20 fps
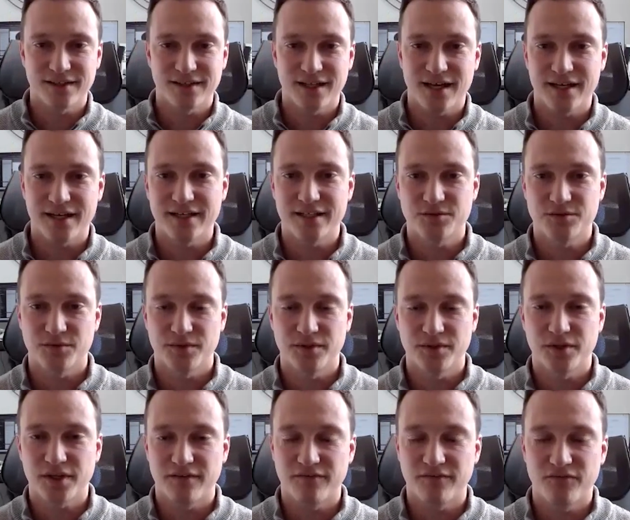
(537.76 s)
the line as we're
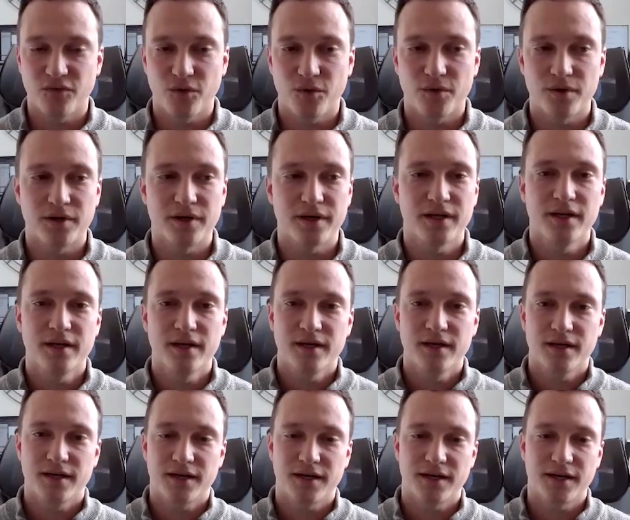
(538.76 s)
looking forward?
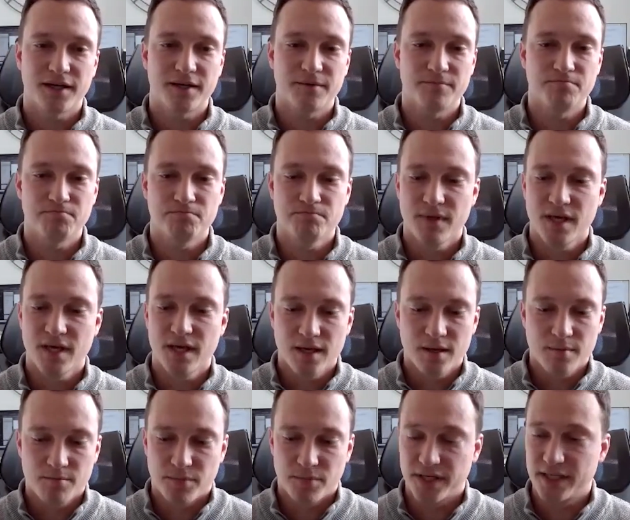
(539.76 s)
Um,
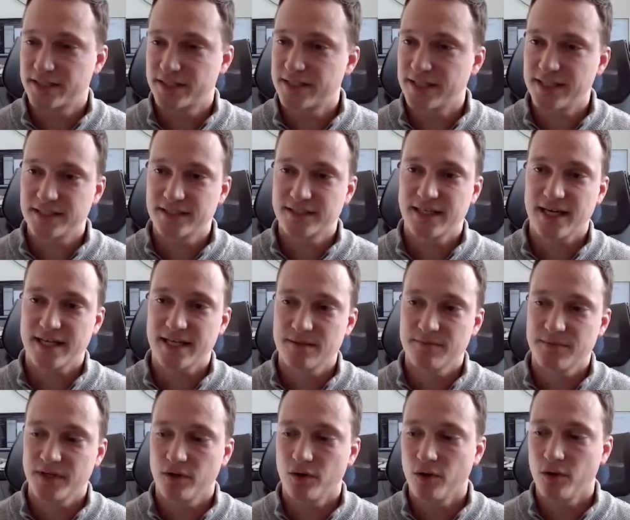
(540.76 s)
but it's it has
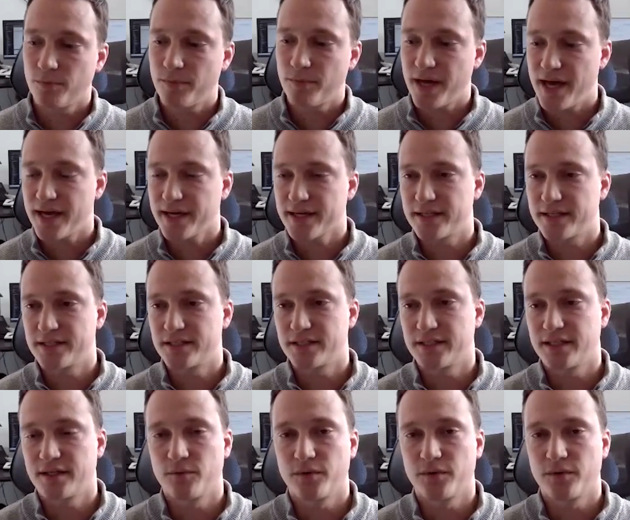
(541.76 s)
to be a whole package. And